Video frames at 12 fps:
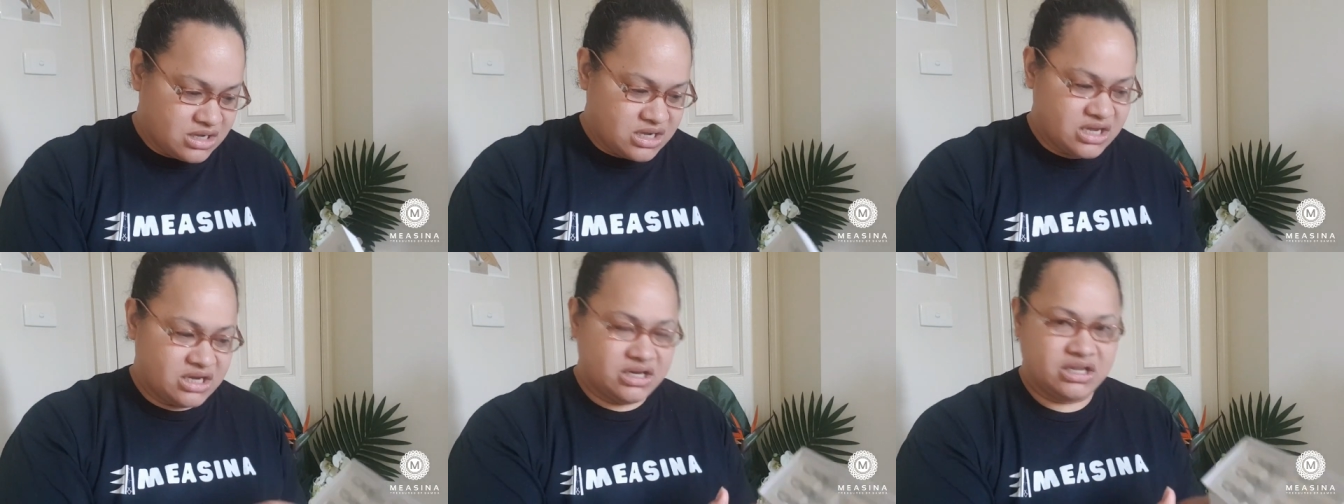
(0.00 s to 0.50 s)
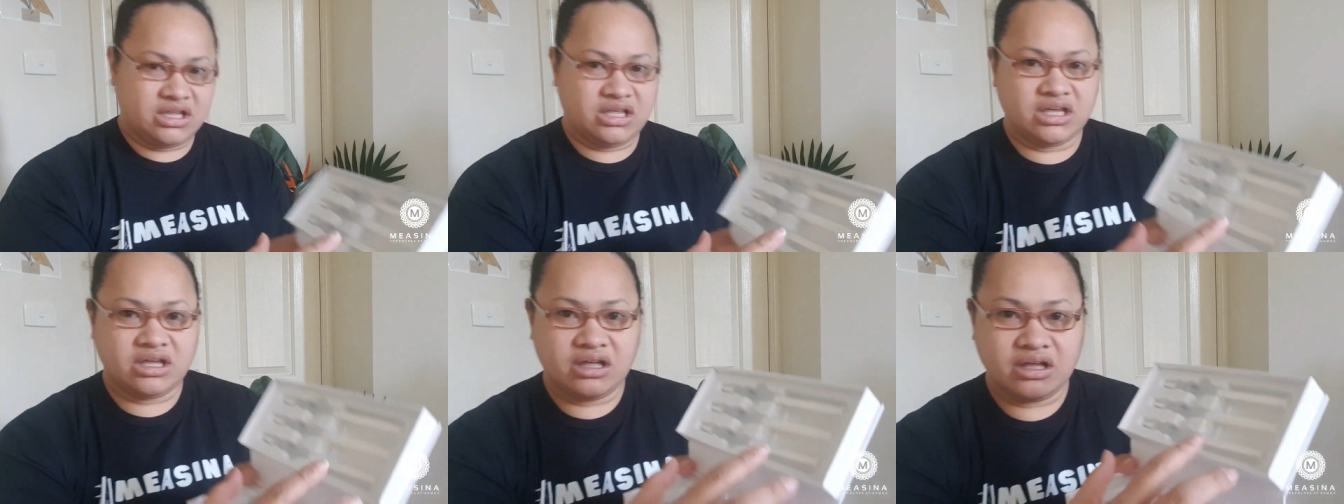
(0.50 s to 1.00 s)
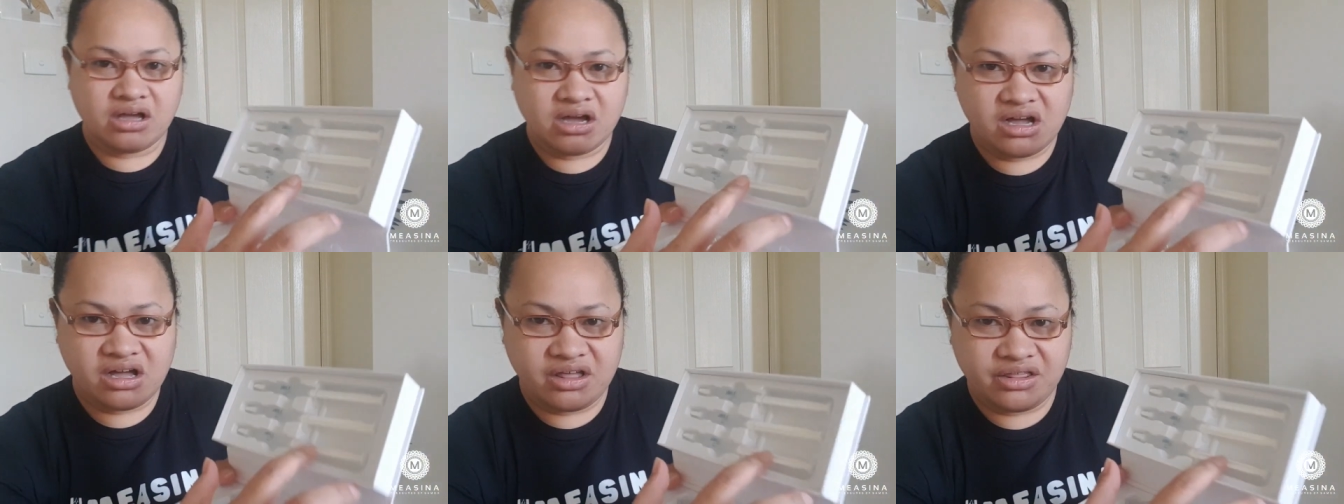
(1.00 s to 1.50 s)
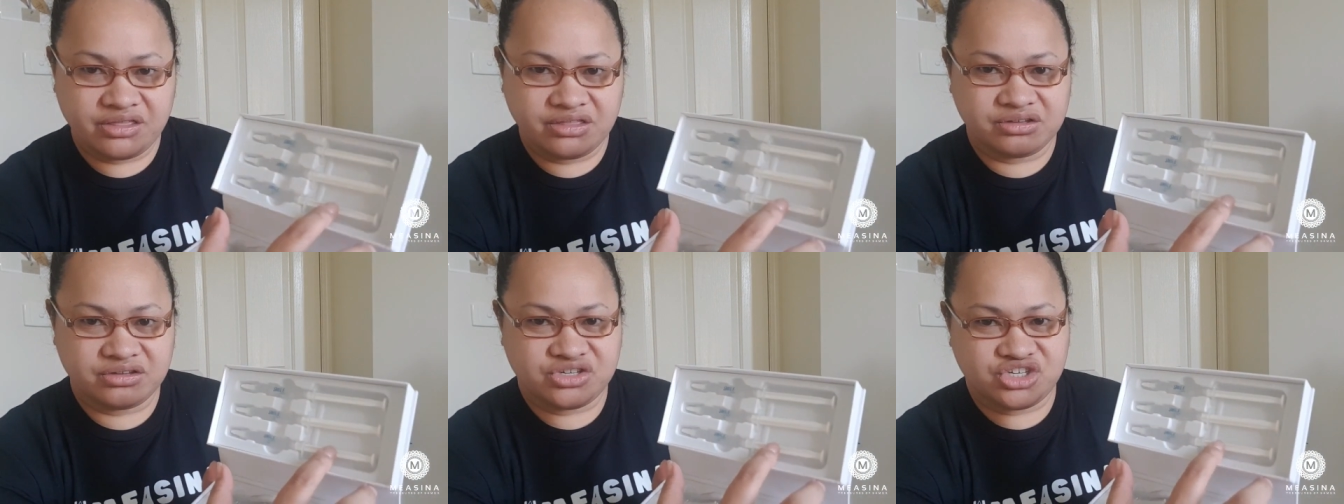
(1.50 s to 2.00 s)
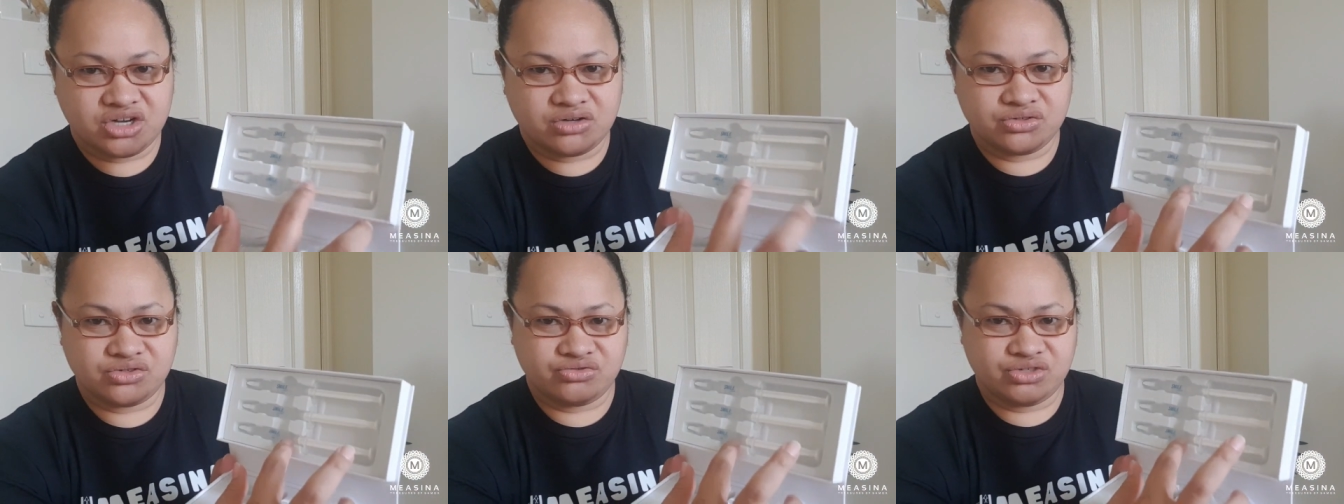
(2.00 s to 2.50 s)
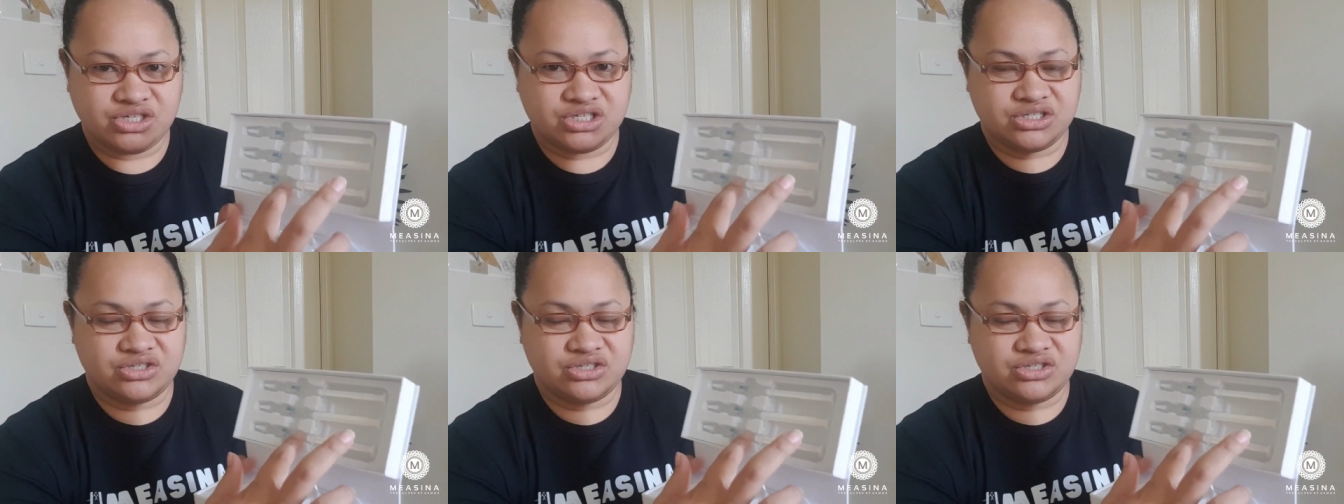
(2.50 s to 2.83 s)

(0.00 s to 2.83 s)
And here are the gel syringes.